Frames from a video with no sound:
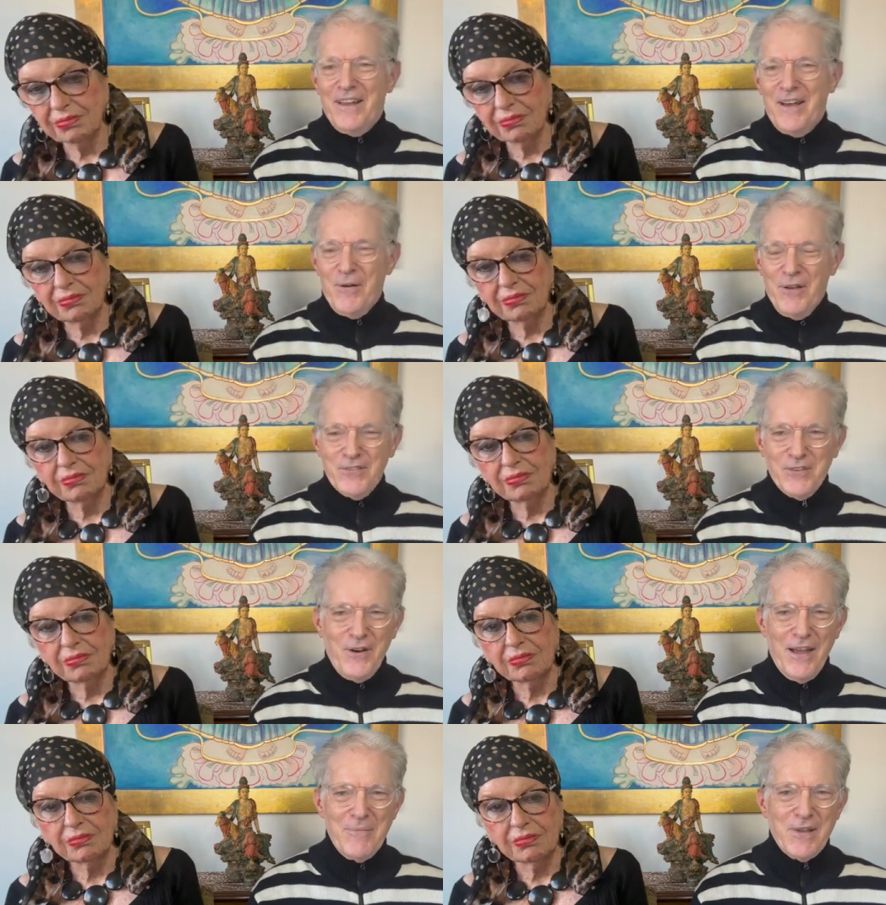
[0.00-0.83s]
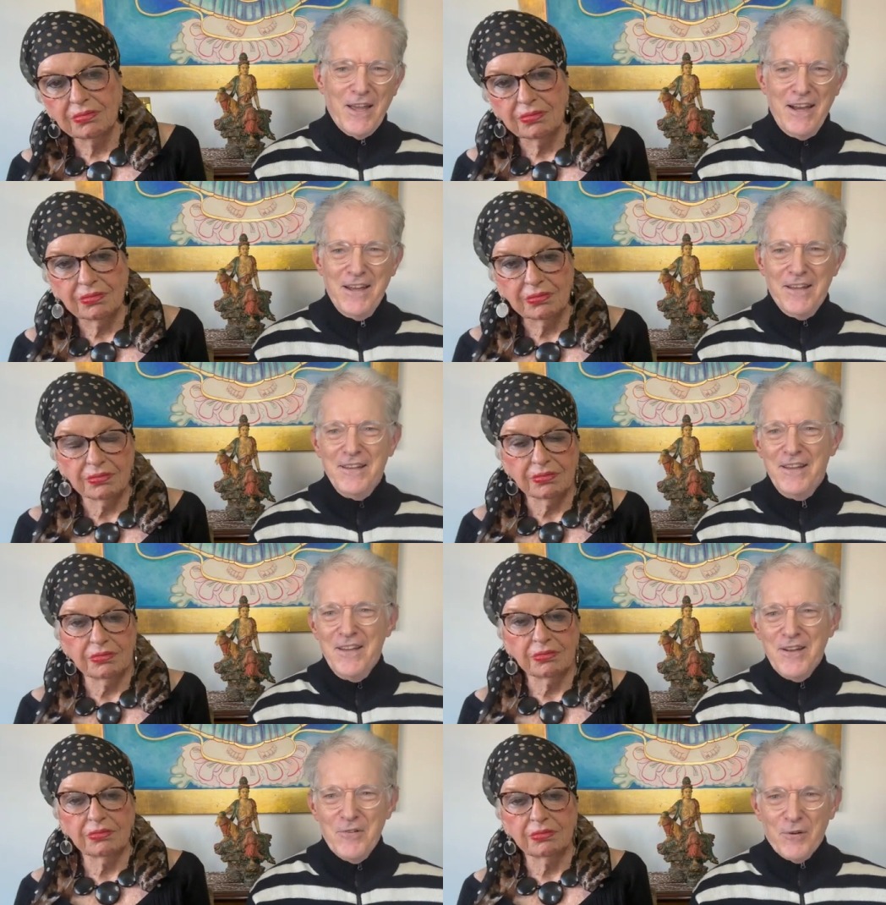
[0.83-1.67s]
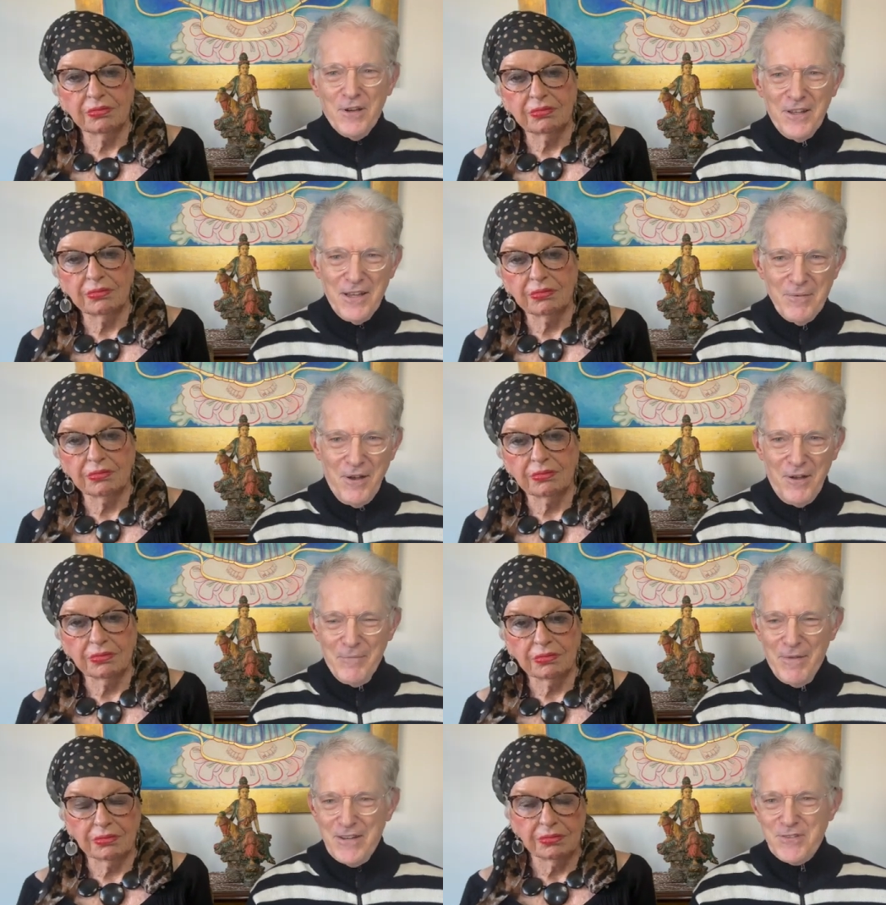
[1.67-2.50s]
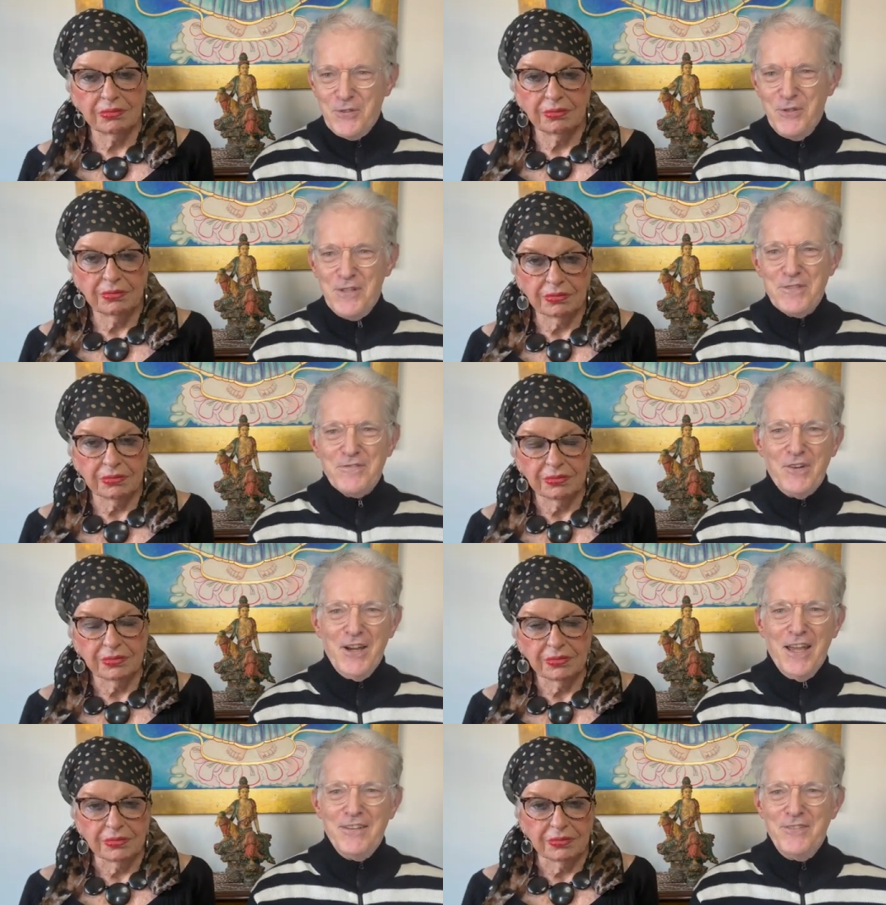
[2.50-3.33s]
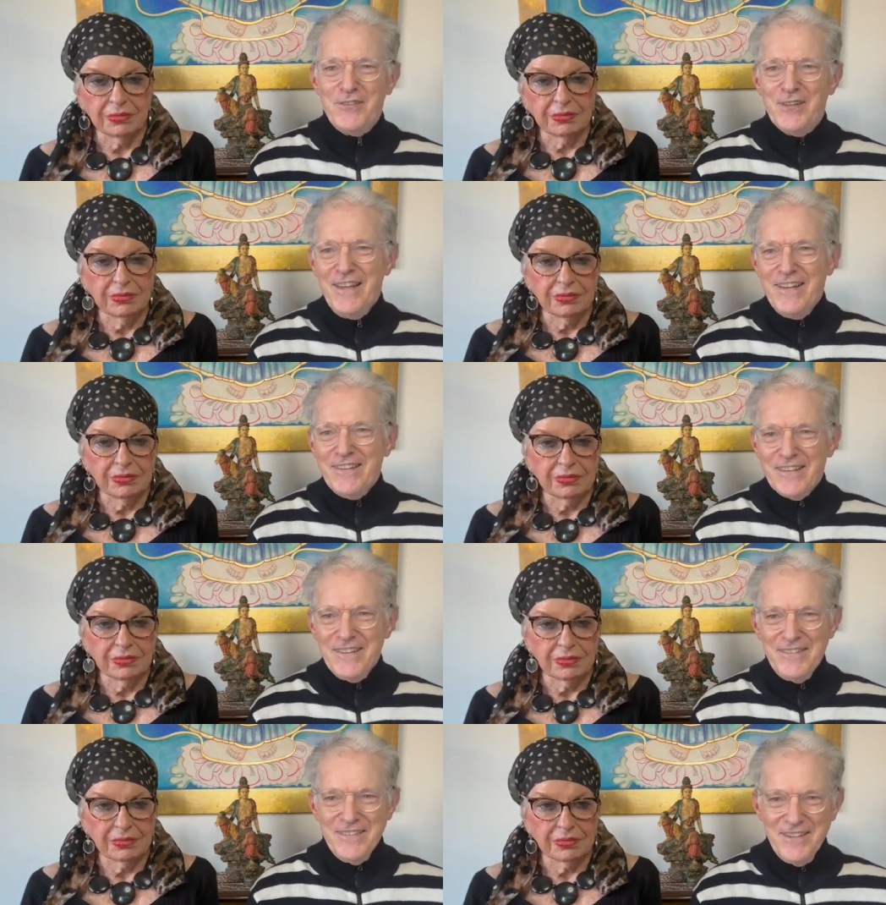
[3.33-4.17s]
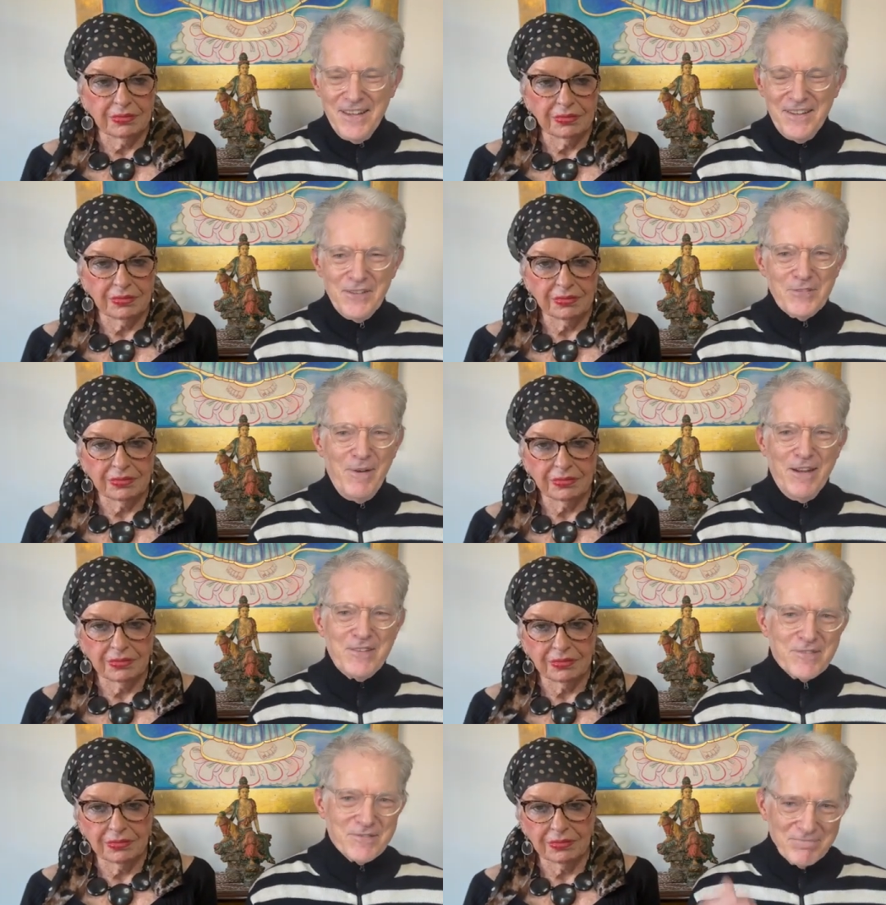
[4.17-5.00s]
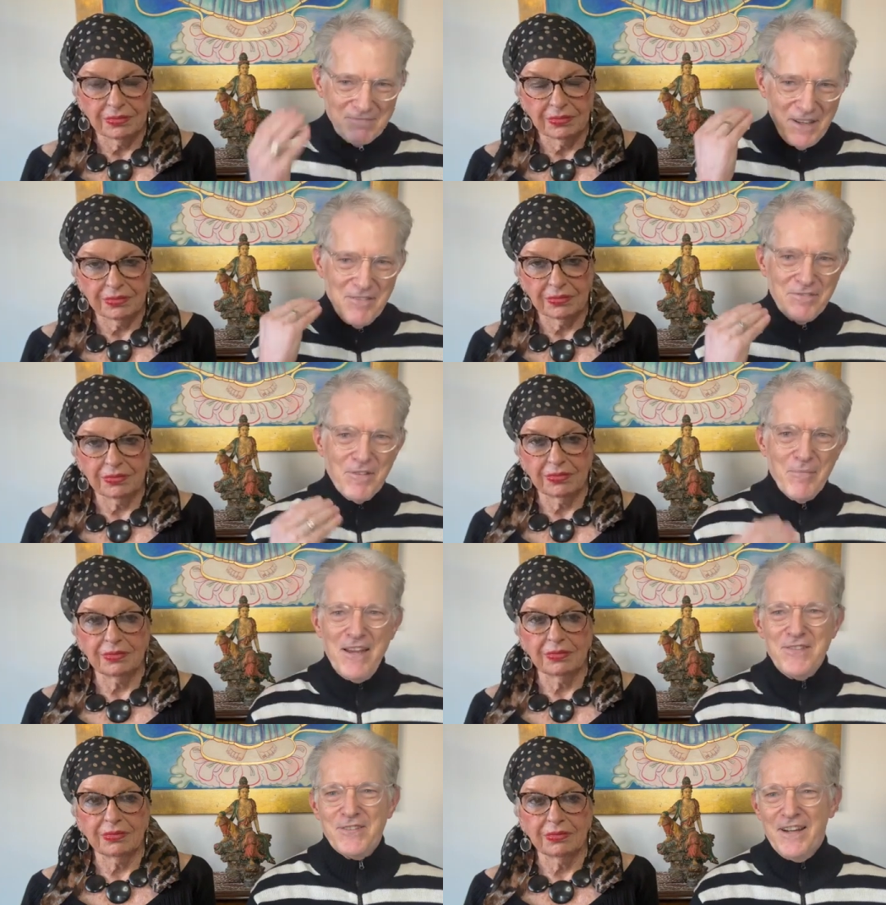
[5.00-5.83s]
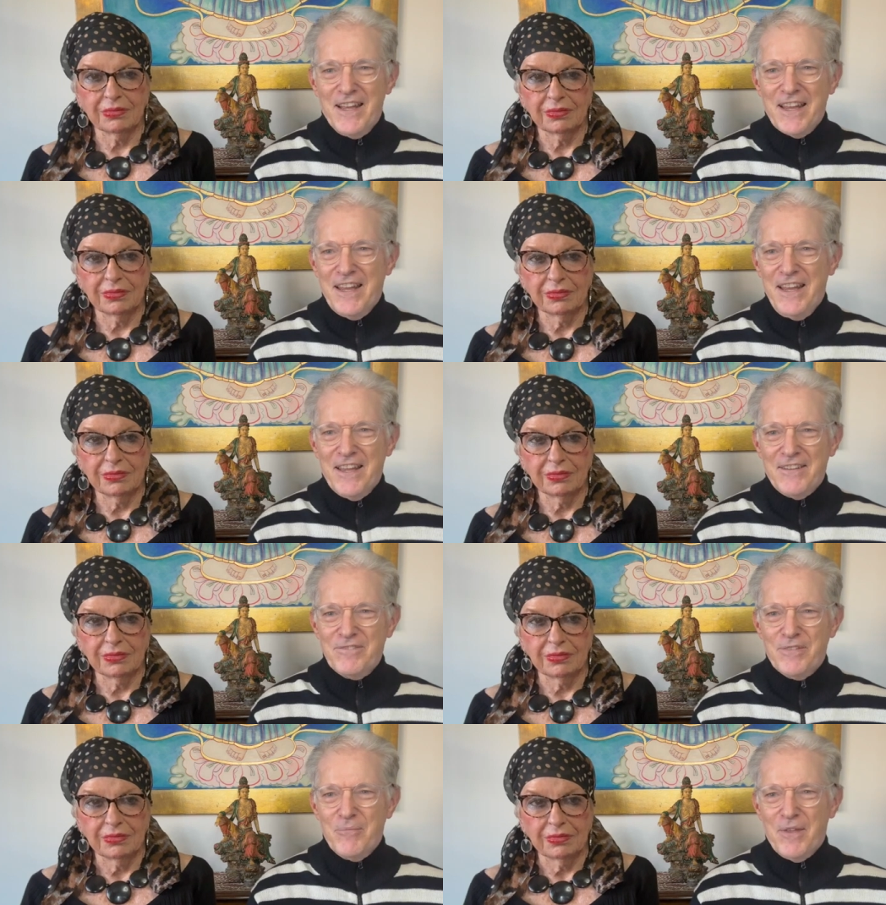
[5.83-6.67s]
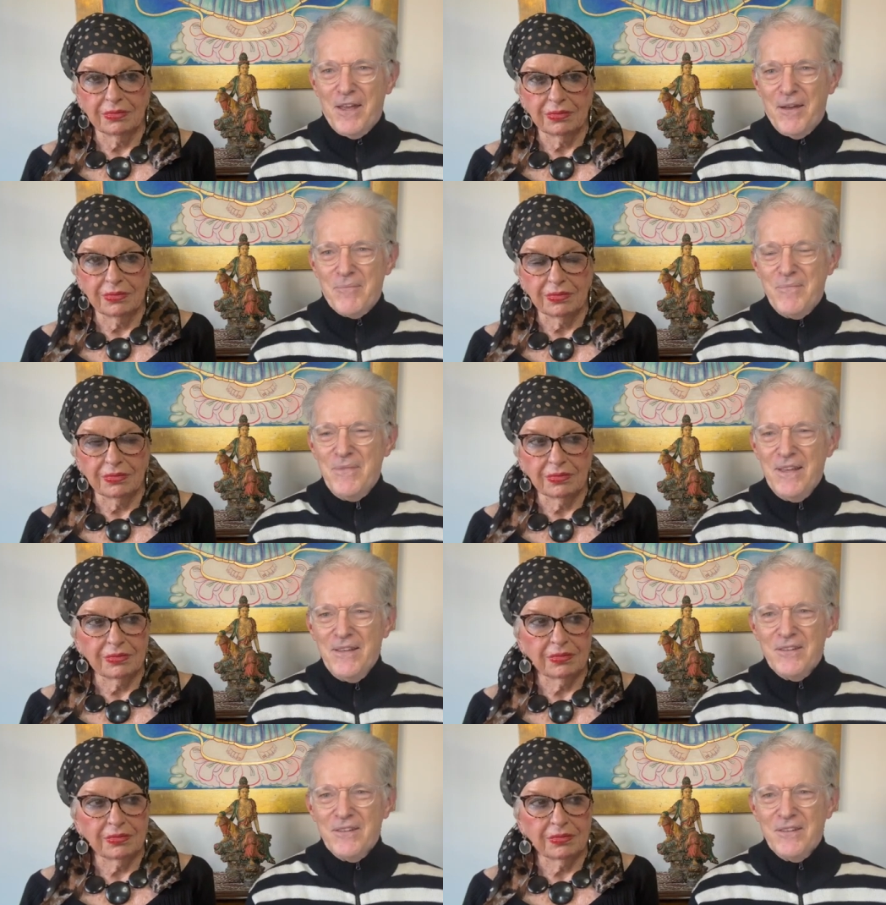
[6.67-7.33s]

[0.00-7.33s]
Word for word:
Speaker 1: also, I'm kind of grilling all my Jewish friends to get as much information I can from them.